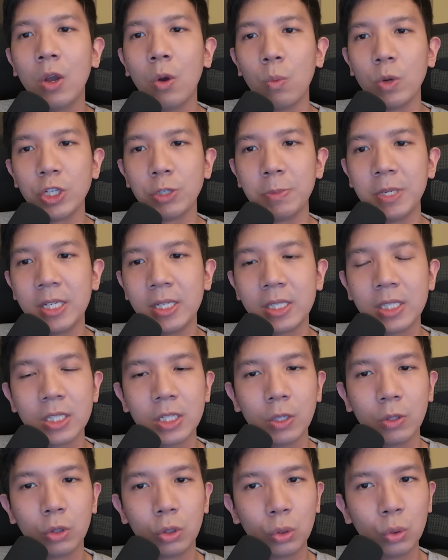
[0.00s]
which
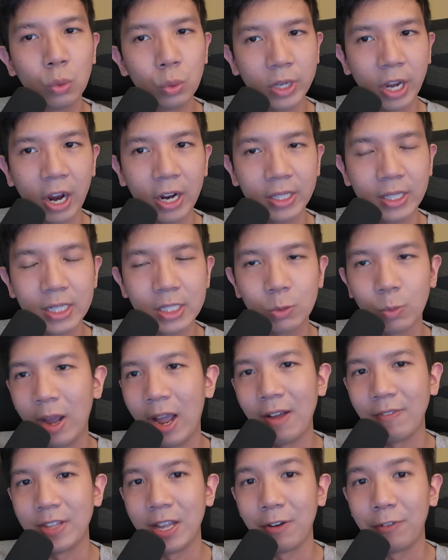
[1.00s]
means 2 characters will
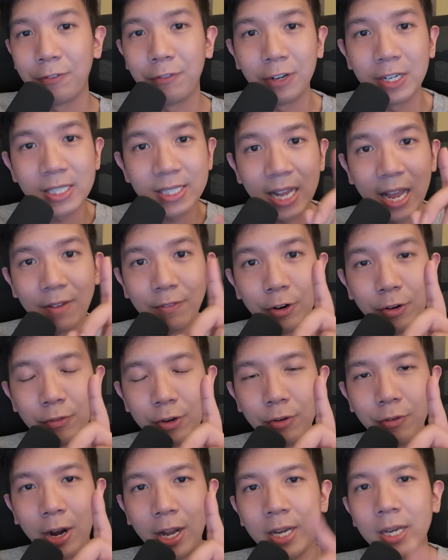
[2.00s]
have their first ever
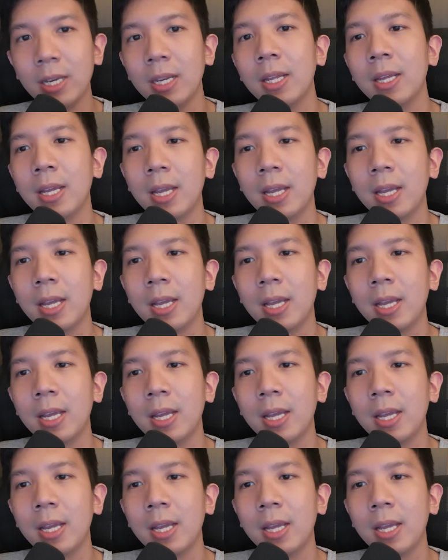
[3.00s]
rerun